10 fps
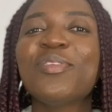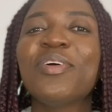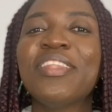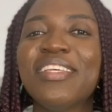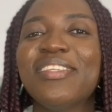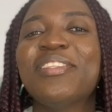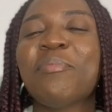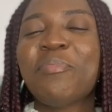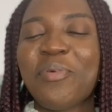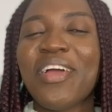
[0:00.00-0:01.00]
so this is
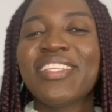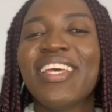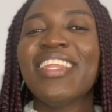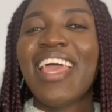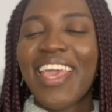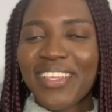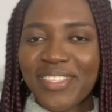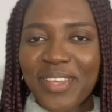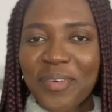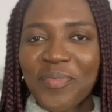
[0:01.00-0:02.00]
a protracted
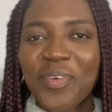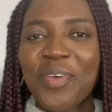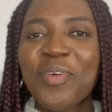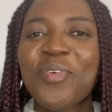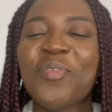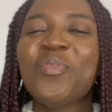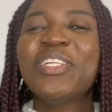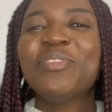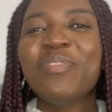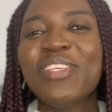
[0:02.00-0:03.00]
exam,
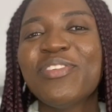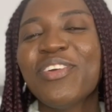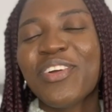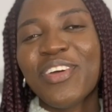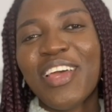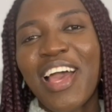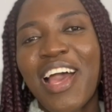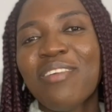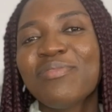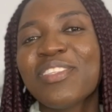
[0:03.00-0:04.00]
which means you're going to
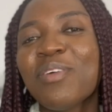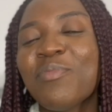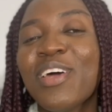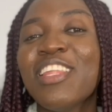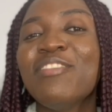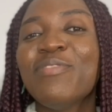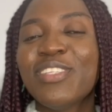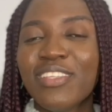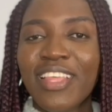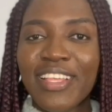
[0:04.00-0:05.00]
have someone
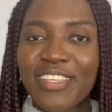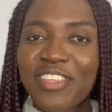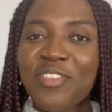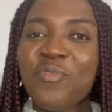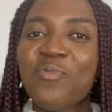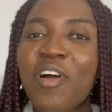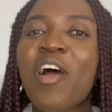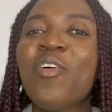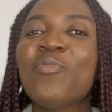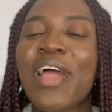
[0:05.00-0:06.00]
invigilating you
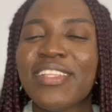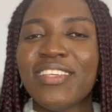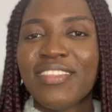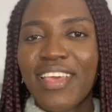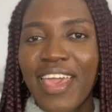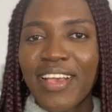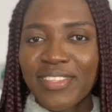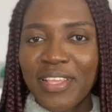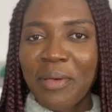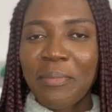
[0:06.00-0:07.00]
while writing the
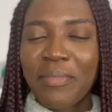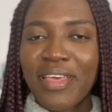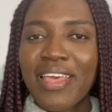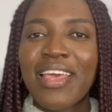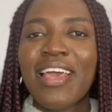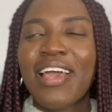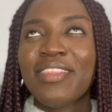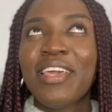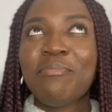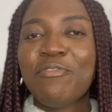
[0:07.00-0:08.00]
exam. I
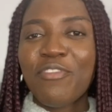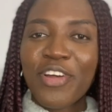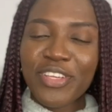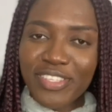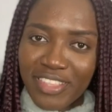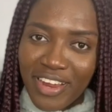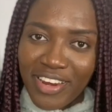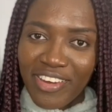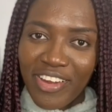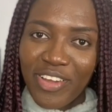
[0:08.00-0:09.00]
think before you
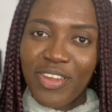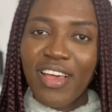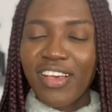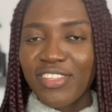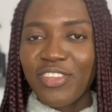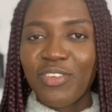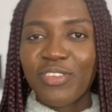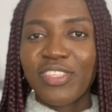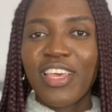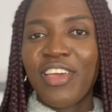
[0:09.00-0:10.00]
start, they're going to ask you
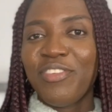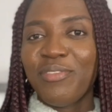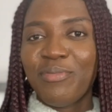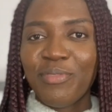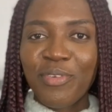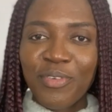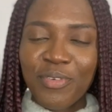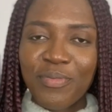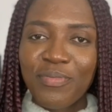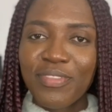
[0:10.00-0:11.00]
to scan your
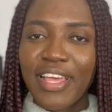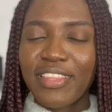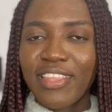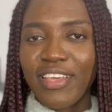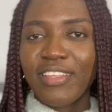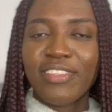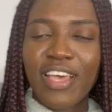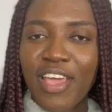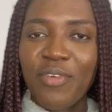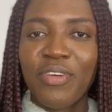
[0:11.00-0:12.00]
room, like the
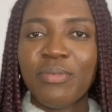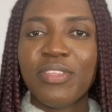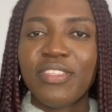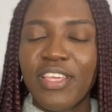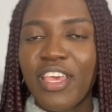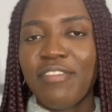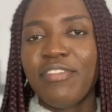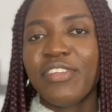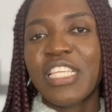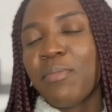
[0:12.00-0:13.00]
entire room, to see if
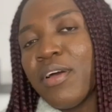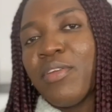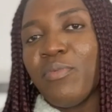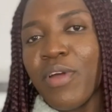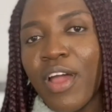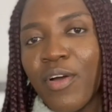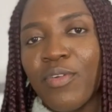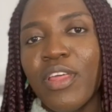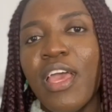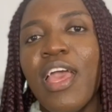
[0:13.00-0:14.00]
there's someone
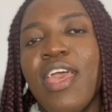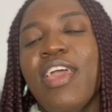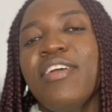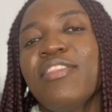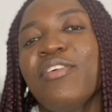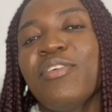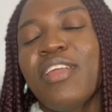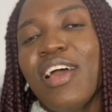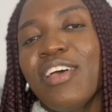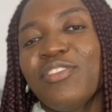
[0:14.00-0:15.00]
around. And they're going
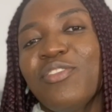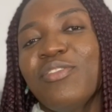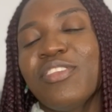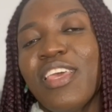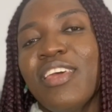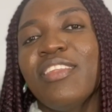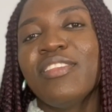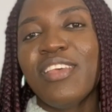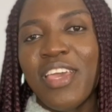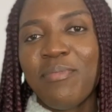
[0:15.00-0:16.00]
to ask you to scan the
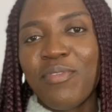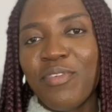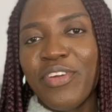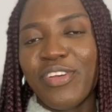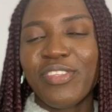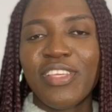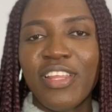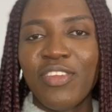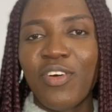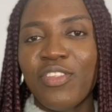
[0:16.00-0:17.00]
table you're
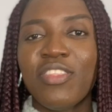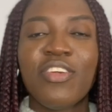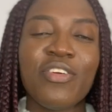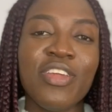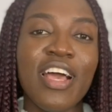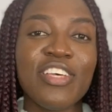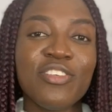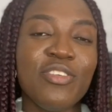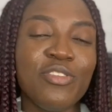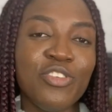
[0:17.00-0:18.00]
sitting on. And they're going to
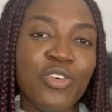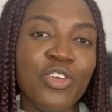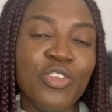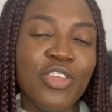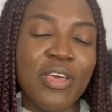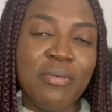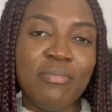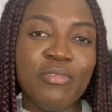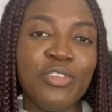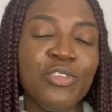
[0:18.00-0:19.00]
ask you to
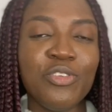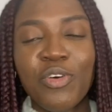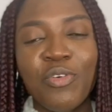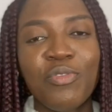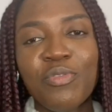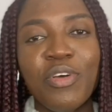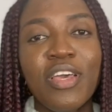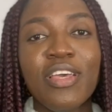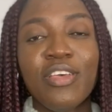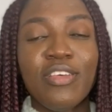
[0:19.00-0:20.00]
show
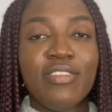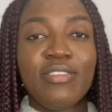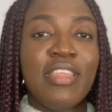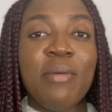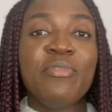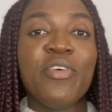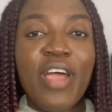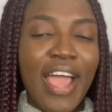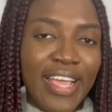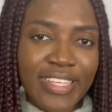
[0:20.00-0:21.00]
them
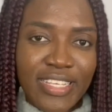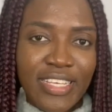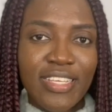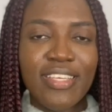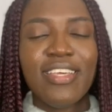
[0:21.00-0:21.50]
your ID.